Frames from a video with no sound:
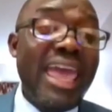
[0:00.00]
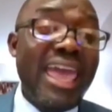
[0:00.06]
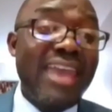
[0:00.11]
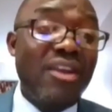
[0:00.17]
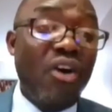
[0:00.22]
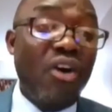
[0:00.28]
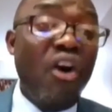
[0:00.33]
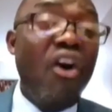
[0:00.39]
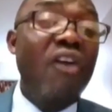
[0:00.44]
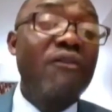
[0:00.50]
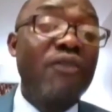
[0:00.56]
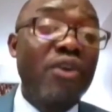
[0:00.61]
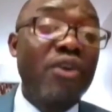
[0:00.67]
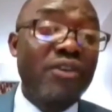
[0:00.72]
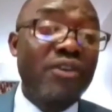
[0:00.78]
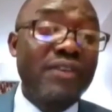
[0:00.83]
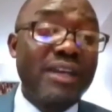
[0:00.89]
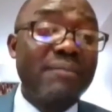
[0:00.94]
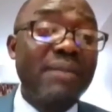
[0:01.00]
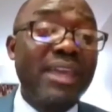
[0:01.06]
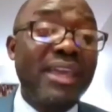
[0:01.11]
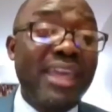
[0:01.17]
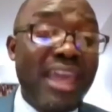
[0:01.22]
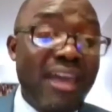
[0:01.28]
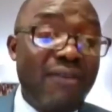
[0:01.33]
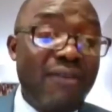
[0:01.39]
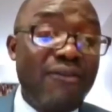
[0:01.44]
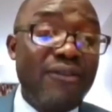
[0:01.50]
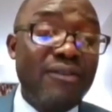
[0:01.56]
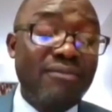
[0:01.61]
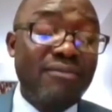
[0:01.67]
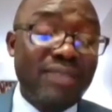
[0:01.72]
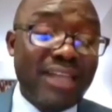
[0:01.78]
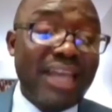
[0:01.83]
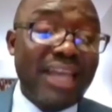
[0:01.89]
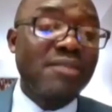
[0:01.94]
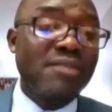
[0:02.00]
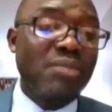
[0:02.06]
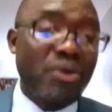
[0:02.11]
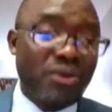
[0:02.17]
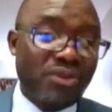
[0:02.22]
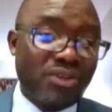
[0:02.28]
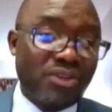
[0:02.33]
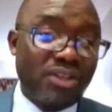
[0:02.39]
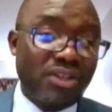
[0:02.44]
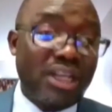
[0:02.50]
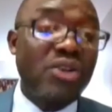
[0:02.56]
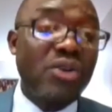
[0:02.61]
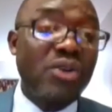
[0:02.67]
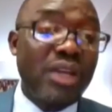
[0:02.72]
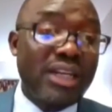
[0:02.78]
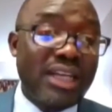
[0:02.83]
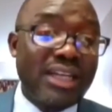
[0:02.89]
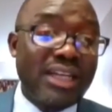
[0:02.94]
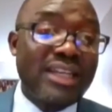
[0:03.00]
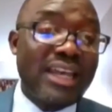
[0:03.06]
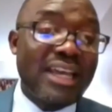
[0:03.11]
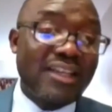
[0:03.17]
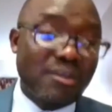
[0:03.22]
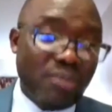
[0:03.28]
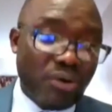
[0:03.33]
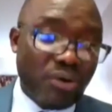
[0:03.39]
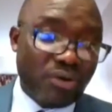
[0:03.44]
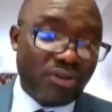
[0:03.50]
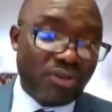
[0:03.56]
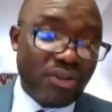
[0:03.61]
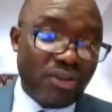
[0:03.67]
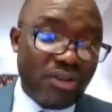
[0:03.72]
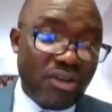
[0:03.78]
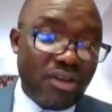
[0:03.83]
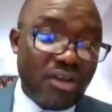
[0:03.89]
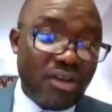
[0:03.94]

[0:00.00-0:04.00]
and all 4 of them gave textbooks. They donated textbooks.